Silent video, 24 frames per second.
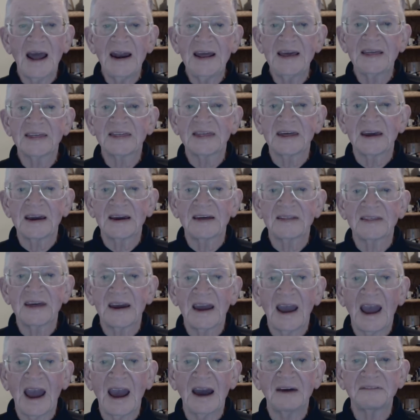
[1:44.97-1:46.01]
anything
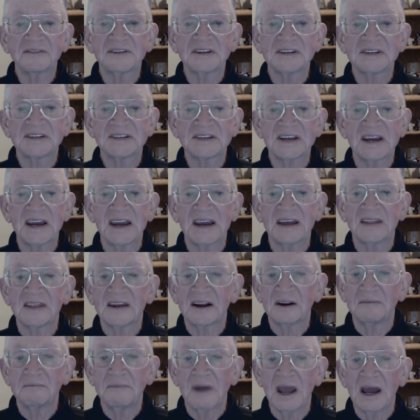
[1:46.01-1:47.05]
they have to say
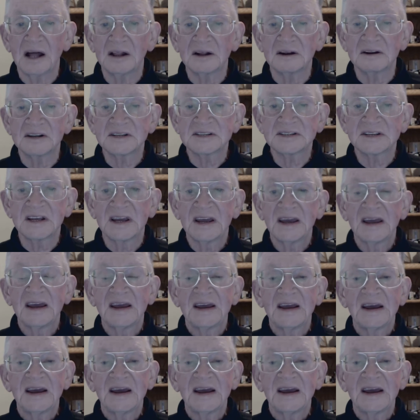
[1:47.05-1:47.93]
in their mailers,